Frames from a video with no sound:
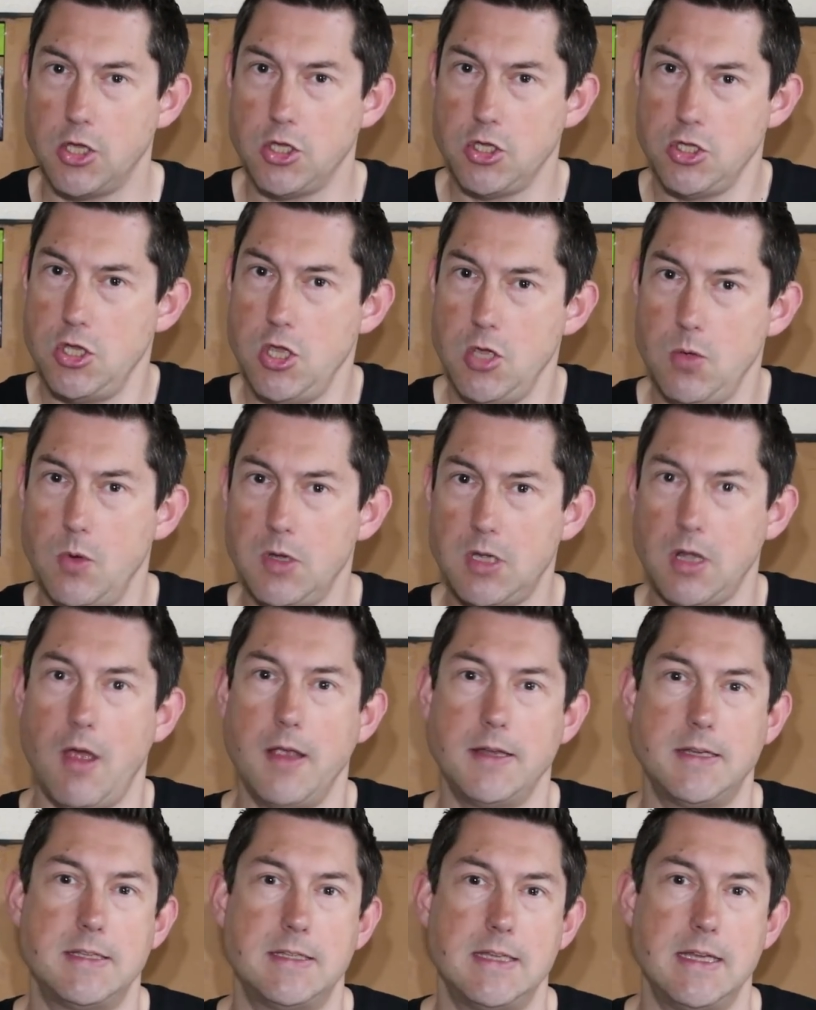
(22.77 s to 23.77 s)
you would
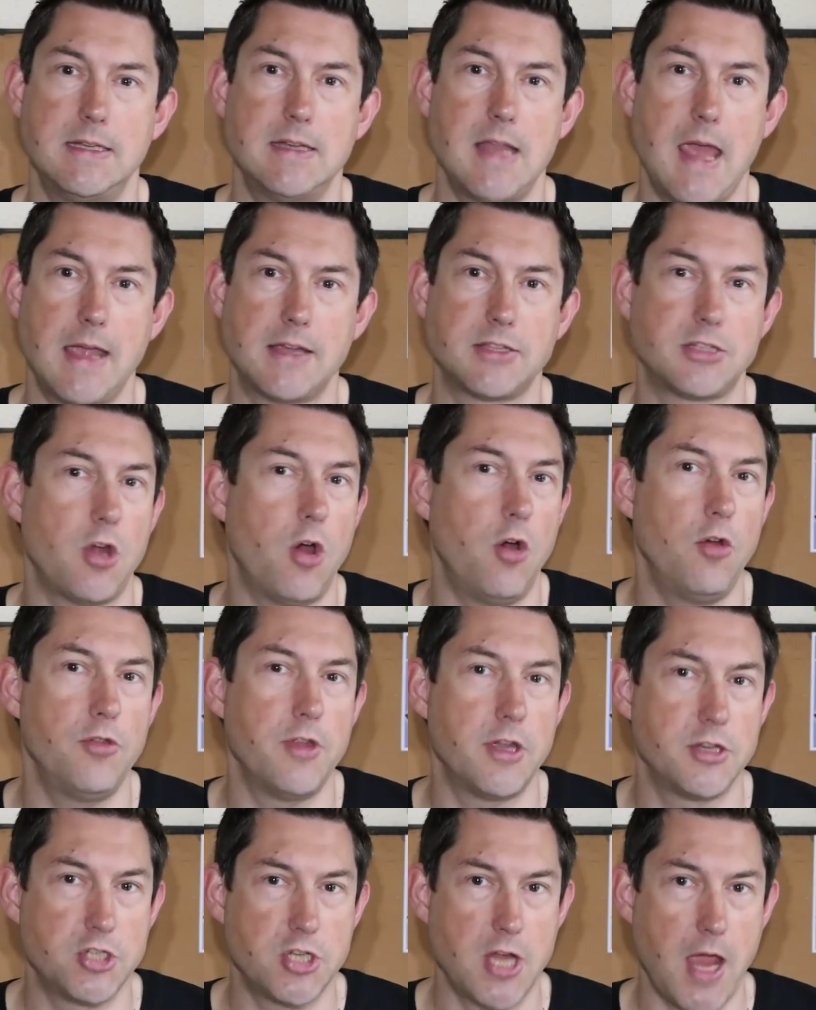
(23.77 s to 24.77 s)
like to see next on
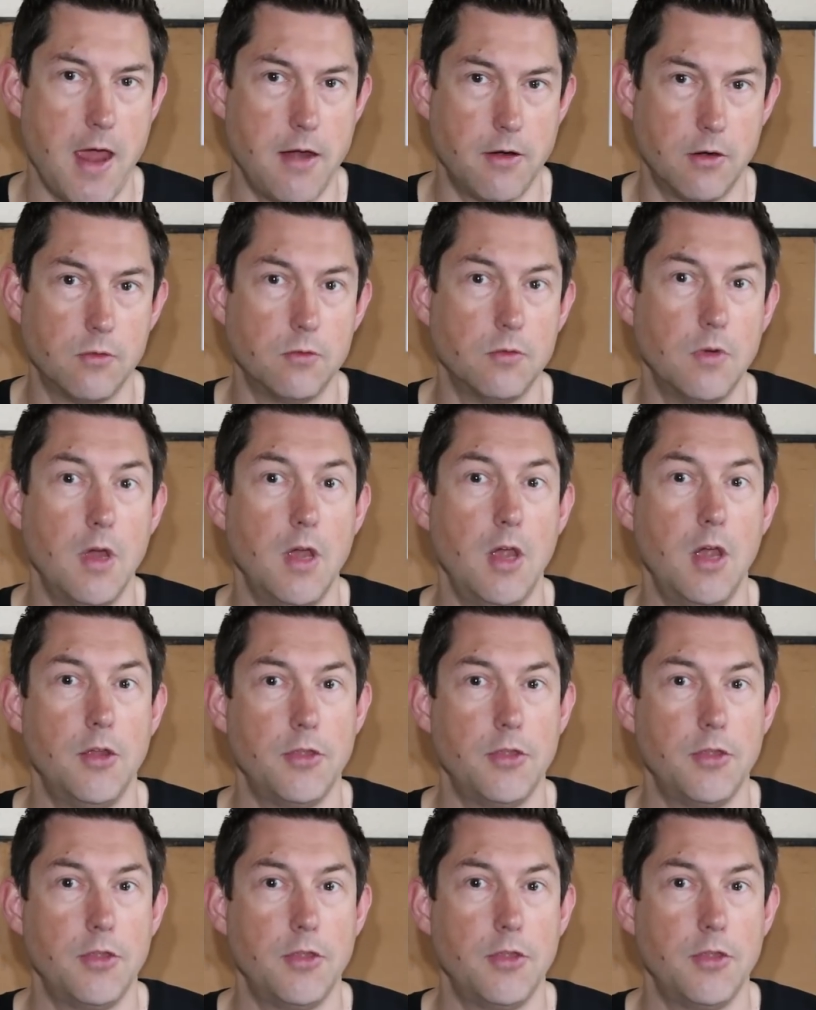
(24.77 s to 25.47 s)
the channel.